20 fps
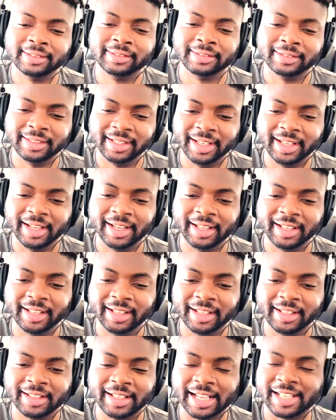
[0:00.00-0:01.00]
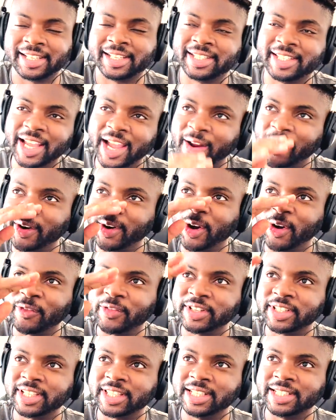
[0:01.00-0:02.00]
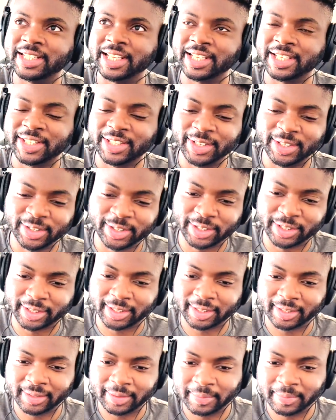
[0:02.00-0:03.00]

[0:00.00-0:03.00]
Yeah, that staring off into the distance.